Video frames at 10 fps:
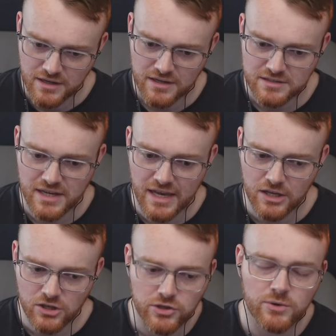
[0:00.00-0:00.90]
saying
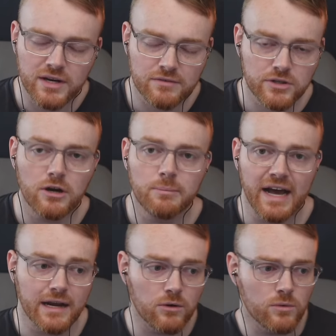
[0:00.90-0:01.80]
you have to go
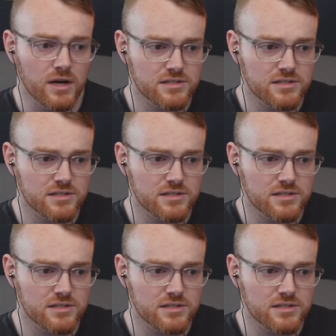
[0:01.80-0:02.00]
back and watch